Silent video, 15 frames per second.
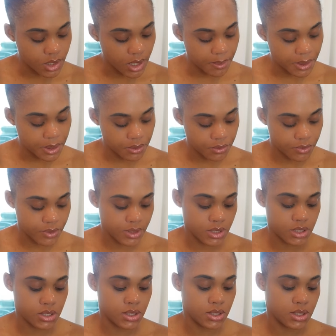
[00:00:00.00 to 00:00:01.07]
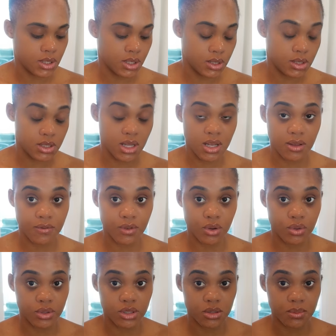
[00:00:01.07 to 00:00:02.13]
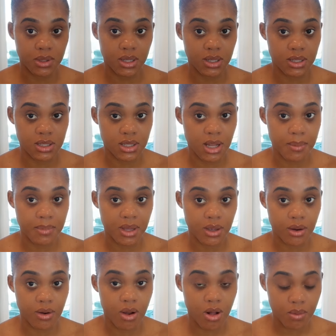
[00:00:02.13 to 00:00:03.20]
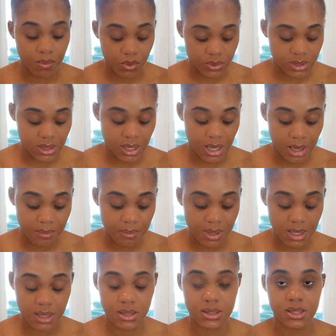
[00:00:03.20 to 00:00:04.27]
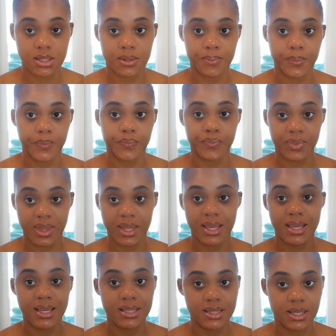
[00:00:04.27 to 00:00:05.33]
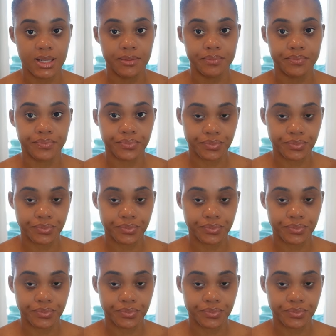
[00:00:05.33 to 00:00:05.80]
i'm gonna finish eating it's not even good to be eating i'm here almost eight minutes eating